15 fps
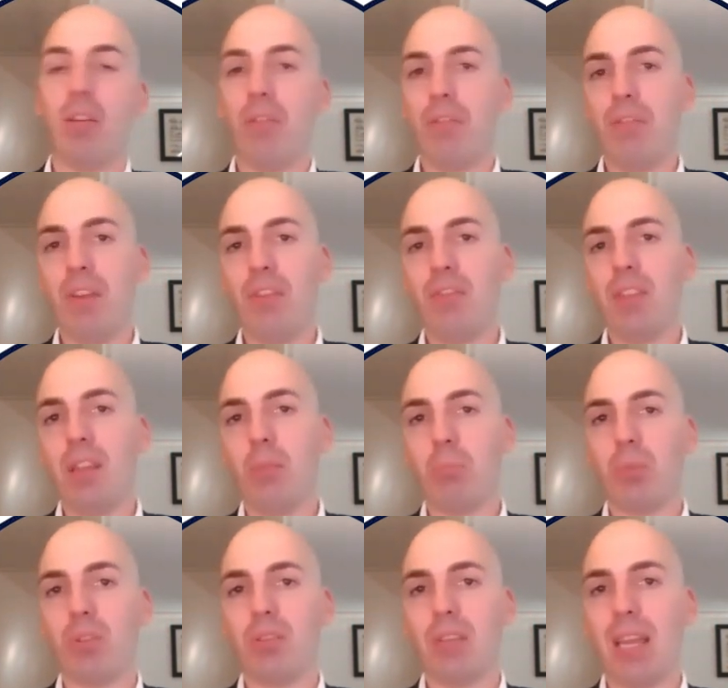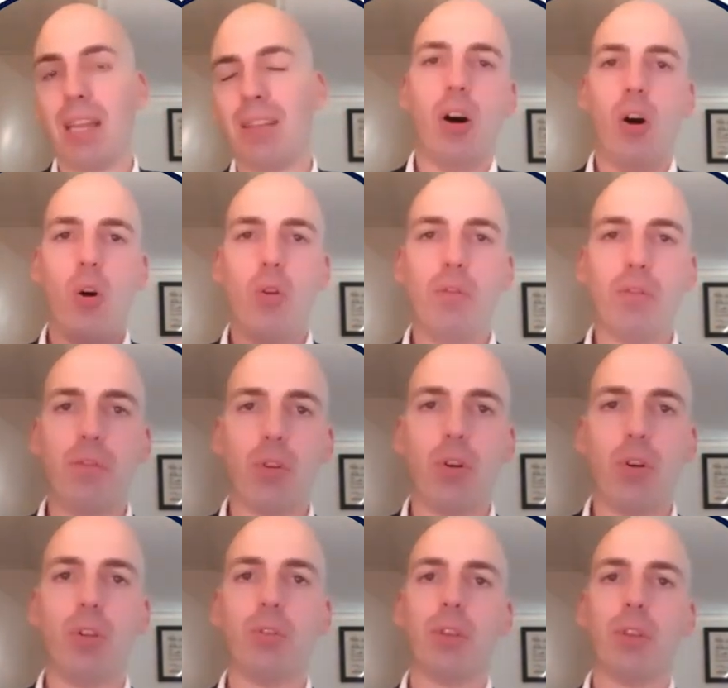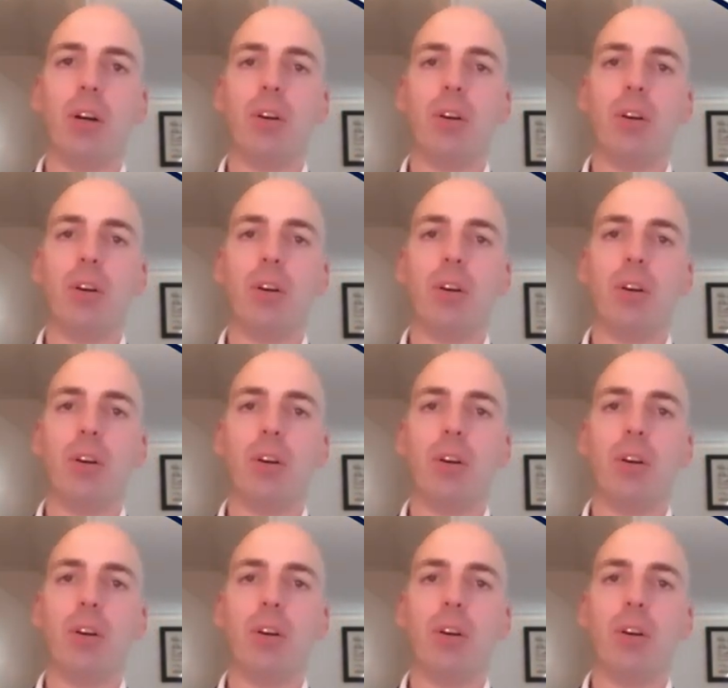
15% overall